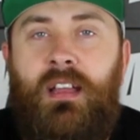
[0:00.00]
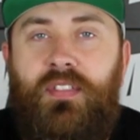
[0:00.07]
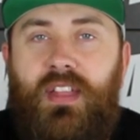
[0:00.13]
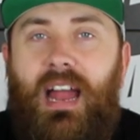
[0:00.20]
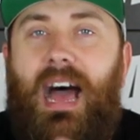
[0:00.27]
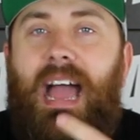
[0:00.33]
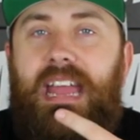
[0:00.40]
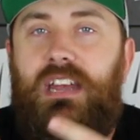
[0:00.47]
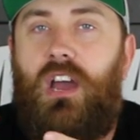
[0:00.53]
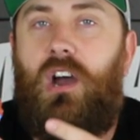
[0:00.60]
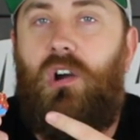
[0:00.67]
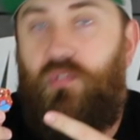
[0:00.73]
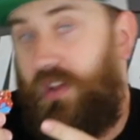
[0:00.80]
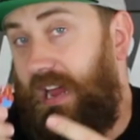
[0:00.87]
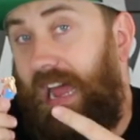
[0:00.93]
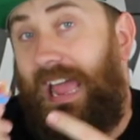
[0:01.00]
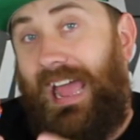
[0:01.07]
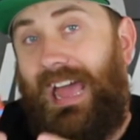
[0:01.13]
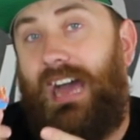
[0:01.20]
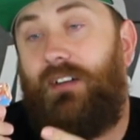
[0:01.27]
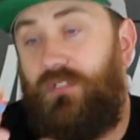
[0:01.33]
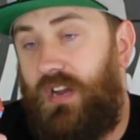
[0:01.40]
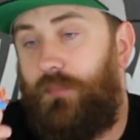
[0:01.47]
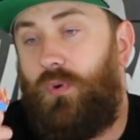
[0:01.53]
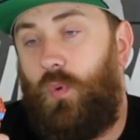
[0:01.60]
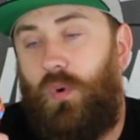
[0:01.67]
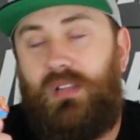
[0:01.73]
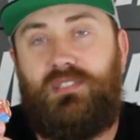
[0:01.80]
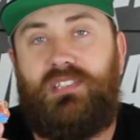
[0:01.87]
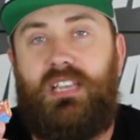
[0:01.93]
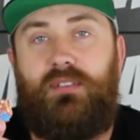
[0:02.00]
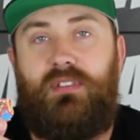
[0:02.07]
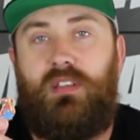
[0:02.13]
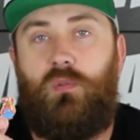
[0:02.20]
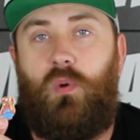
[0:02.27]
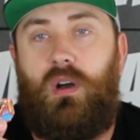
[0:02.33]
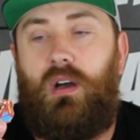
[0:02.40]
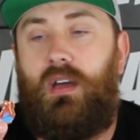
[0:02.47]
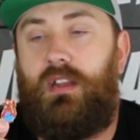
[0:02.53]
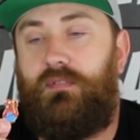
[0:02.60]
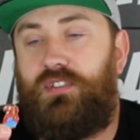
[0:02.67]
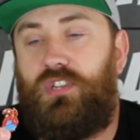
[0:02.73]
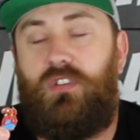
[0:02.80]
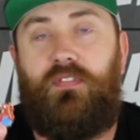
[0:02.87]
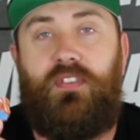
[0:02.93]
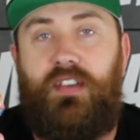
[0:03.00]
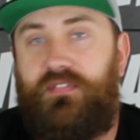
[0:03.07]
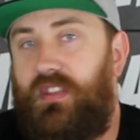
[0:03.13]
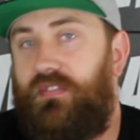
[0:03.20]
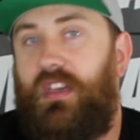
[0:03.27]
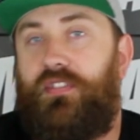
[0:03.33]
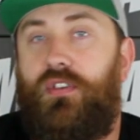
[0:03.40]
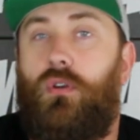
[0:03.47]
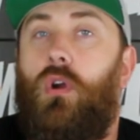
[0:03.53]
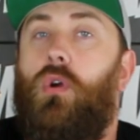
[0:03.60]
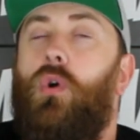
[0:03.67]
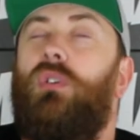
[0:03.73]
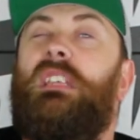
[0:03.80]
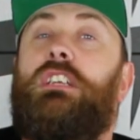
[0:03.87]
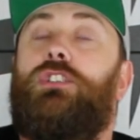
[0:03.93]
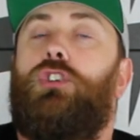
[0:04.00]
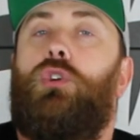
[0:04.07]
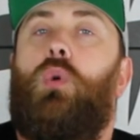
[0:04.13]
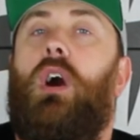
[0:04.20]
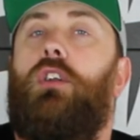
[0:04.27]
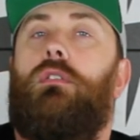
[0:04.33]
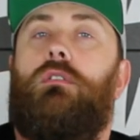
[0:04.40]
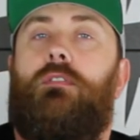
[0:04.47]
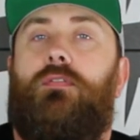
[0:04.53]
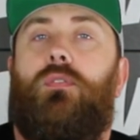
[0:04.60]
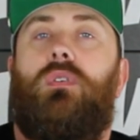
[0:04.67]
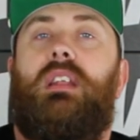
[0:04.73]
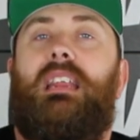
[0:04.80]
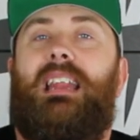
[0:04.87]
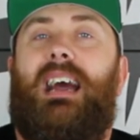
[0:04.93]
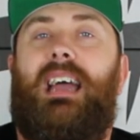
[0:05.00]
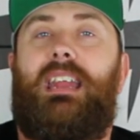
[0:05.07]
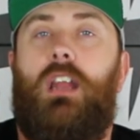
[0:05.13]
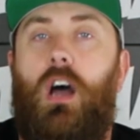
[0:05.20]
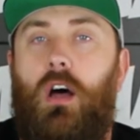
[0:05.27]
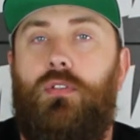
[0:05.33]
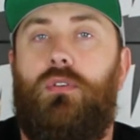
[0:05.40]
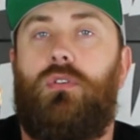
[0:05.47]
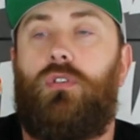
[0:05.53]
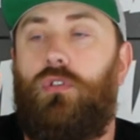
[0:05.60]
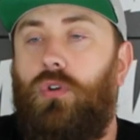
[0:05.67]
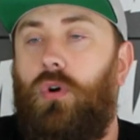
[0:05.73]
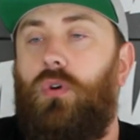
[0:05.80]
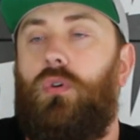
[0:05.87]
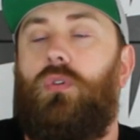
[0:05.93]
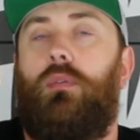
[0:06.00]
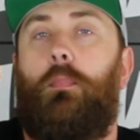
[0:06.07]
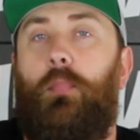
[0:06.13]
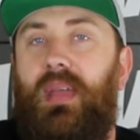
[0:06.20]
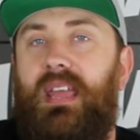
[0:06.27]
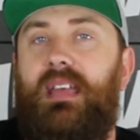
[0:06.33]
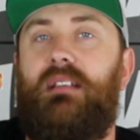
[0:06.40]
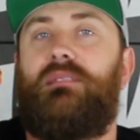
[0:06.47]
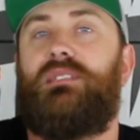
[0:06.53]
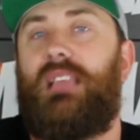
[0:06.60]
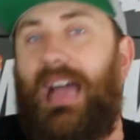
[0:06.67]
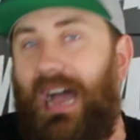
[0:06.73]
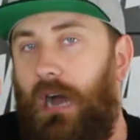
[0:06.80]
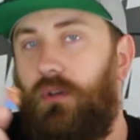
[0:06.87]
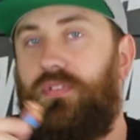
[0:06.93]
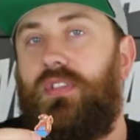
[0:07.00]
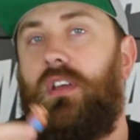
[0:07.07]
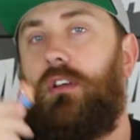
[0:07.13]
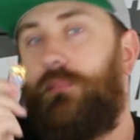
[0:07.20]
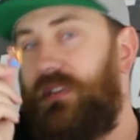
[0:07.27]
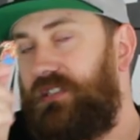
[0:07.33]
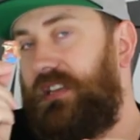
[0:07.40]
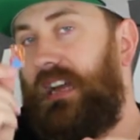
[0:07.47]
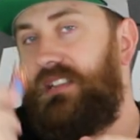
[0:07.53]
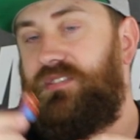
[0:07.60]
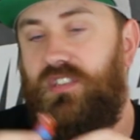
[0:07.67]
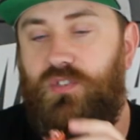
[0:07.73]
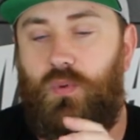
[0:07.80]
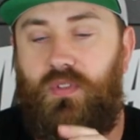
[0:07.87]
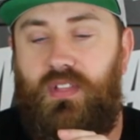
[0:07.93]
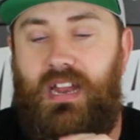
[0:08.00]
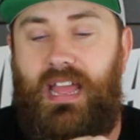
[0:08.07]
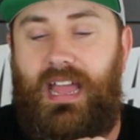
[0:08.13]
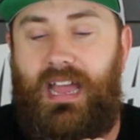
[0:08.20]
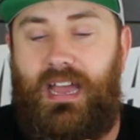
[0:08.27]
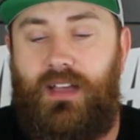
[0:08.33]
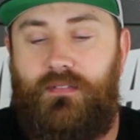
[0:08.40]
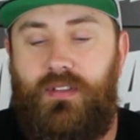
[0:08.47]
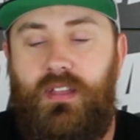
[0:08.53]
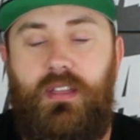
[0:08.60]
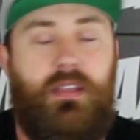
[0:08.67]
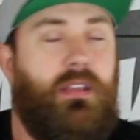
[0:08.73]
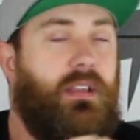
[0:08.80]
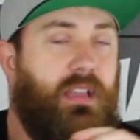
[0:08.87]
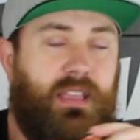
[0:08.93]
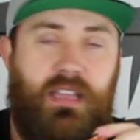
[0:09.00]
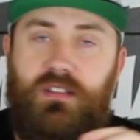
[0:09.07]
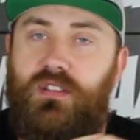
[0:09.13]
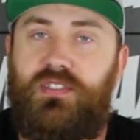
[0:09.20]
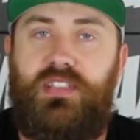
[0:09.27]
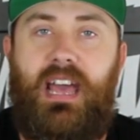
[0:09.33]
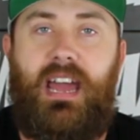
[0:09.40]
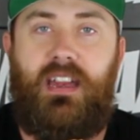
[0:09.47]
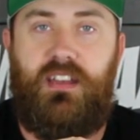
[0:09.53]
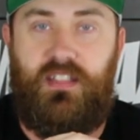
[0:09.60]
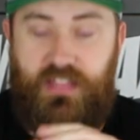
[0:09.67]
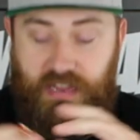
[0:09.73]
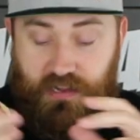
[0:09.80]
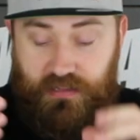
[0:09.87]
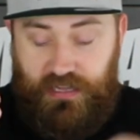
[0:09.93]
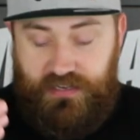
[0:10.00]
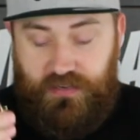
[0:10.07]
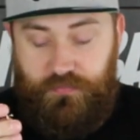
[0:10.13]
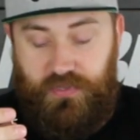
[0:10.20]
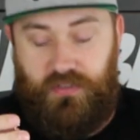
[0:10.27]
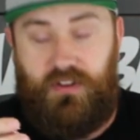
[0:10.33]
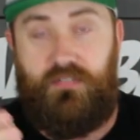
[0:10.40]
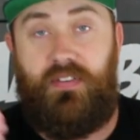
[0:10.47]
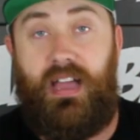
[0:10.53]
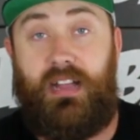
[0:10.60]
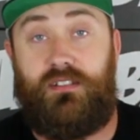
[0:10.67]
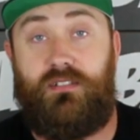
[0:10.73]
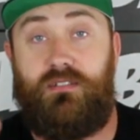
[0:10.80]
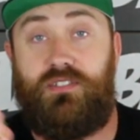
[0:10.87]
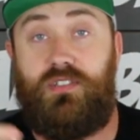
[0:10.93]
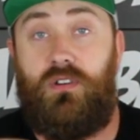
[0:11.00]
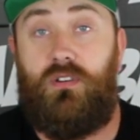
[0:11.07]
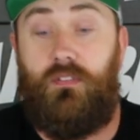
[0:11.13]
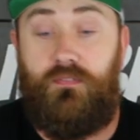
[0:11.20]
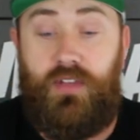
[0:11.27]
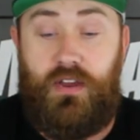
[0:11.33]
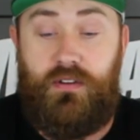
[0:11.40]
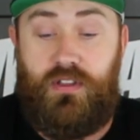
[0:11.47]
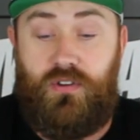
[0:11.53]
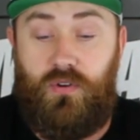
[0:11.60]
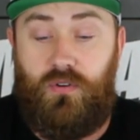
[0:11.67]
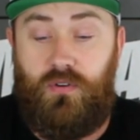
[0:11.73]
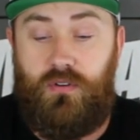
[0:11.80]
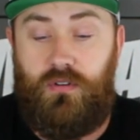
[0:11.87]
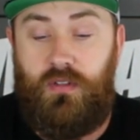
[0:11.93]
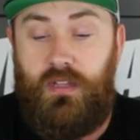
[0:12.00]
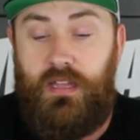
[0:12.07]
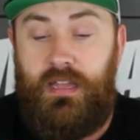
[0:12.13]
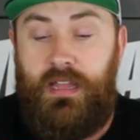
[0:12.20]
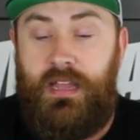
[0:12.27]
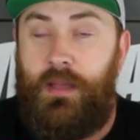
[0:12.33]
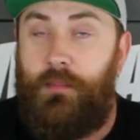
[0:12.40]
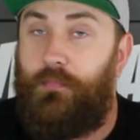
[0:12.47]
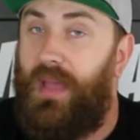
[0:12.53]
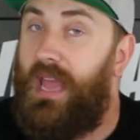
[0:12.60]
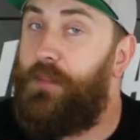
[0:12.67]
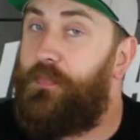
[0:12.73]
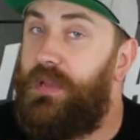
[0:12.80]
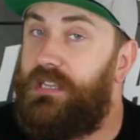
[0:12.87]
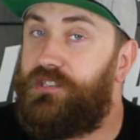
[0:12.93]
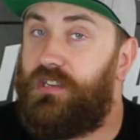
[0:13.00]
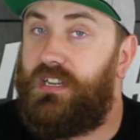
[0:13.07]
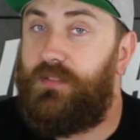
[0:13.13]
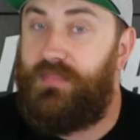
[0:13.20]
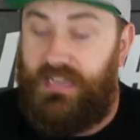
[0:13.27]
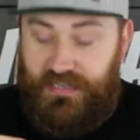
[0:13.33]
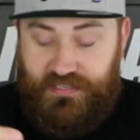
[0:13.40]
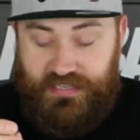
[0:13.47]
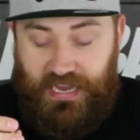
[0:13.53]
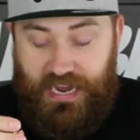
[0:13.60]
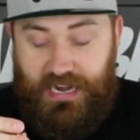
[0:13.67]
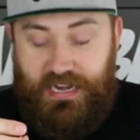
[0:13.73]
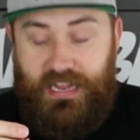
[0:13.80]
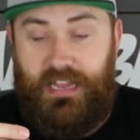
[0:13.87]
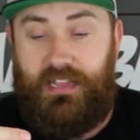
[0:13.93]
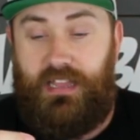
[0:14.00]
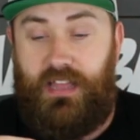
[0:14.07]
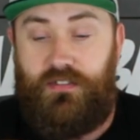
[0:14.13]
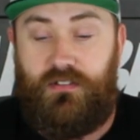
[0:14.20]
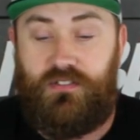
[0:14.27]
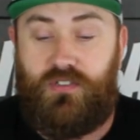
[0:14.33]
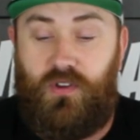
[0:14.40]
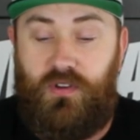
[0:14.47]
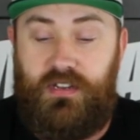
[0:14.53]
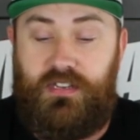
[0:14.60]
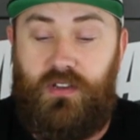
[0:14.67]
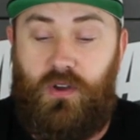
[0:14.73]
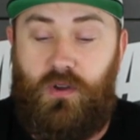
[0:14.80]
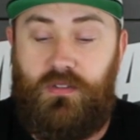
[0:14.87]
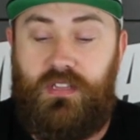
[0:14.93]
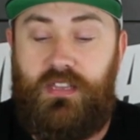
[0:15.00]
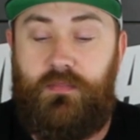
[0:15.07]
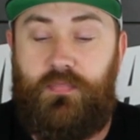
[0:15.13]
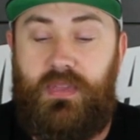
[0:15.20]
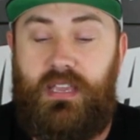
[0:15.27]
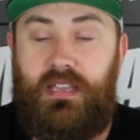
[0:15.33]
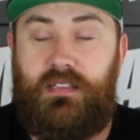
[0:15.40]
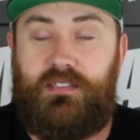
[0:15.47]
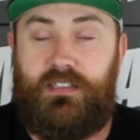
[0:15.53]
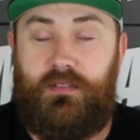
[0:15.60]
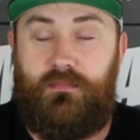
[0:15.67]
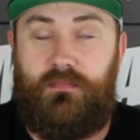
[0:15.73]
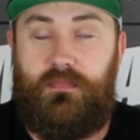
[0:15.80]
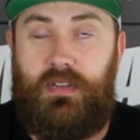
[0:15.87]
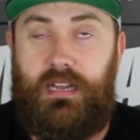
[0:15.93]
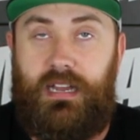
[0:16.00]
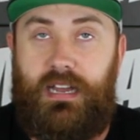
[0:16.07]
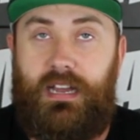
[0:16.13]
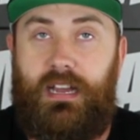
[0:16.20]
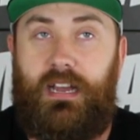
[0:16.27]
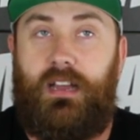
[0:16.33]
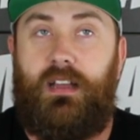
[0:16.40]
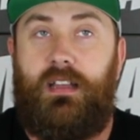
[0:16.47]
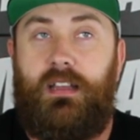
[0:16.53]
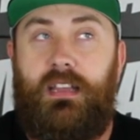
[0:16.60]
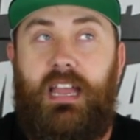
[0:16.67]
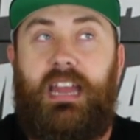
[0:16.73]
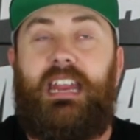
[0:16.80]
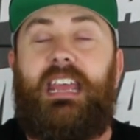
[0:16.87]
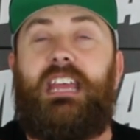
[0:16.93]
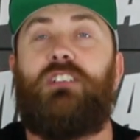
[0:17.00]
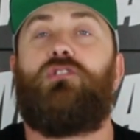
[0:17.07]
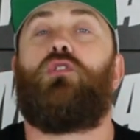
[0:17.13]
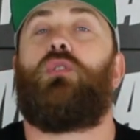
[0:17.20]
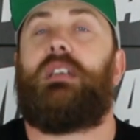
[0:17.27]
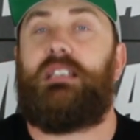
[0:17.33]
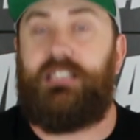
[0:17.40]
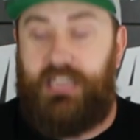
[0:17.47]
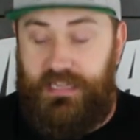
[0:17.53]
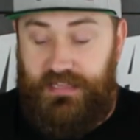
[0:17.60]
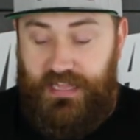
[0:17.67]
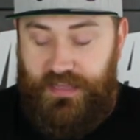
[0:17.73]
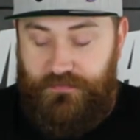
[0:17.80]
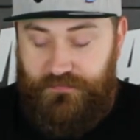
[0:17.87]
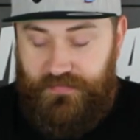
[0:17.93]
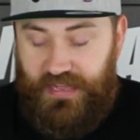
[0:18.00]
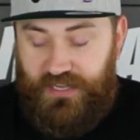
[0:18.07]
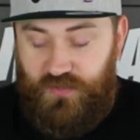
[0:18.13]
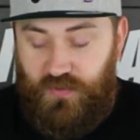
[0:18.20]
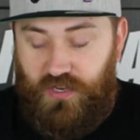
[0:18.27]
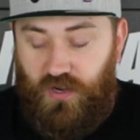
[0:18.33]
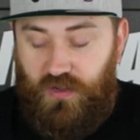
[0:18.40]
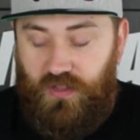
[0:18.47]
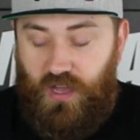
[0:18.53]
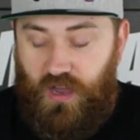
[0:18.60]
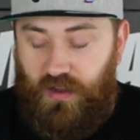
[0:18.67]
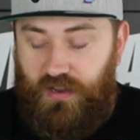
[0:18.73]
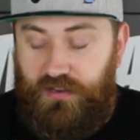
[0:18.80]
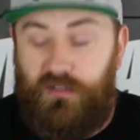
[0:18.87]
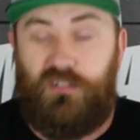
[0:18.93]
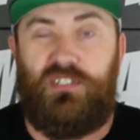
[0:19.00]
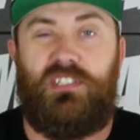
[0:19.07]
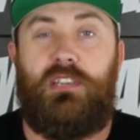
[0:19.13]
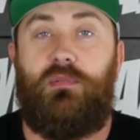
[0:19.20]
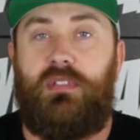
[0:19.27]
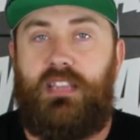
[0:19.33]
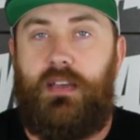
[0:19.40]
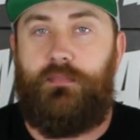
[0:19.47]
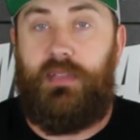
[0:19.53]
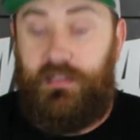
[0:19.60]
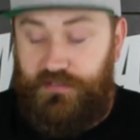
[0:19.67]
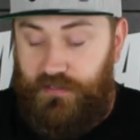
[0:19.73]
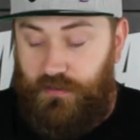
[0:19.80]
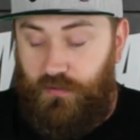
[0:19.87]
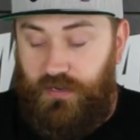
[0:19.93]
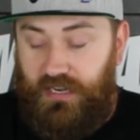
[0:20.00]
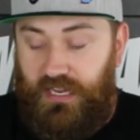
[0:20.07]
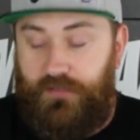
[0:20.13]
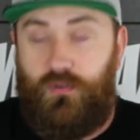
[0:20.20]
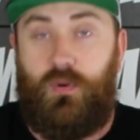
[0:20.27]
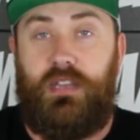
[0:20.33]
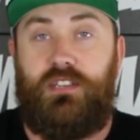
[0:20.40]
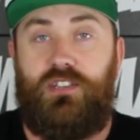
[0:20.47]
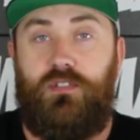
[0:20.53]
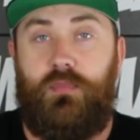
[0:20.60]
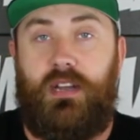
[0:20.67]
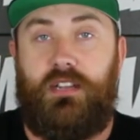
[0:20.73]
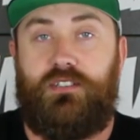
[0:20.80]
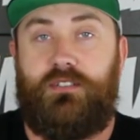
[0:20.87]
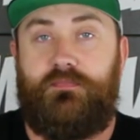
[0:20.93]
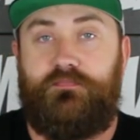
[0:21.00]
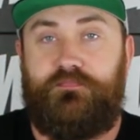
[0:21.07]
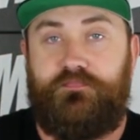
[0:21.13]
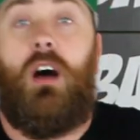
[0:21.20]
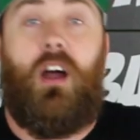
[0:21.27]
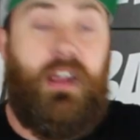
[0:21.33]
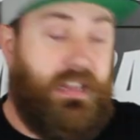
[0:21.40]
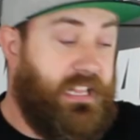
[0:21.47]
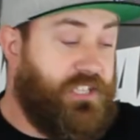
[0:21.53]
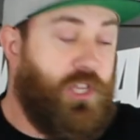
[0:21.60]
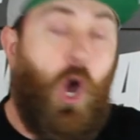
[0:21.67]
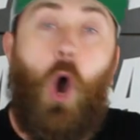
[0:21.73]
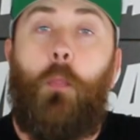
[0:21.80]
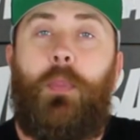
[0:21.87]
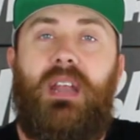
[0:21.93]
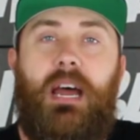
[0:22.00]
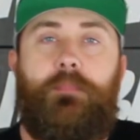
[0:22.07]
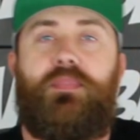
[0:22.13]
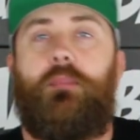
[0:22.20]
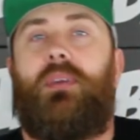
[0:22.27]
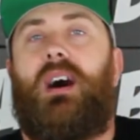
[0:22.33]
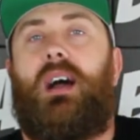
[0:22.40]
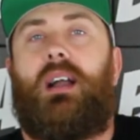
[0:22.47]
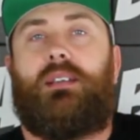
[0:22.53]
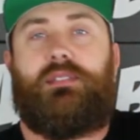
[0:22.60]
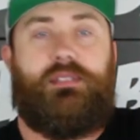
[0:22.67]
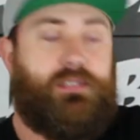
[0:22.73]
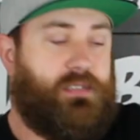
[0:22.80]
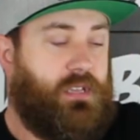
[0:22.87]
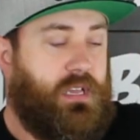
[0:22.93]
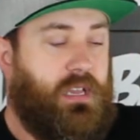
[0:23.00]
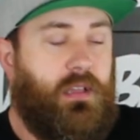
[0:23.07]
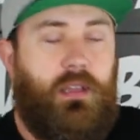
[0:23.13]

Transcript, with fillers: that I know that I have number 171 of 250 and that there are only 249 other gold pins out there besides this one that I have Again, just adding to that collectability factor. So very cool. BAM pins are going to be exciting, and there's going to only be some uh, an increase in them as we go along, and you'll see what that means. I don't want to give away too much. All right, let's open up the box.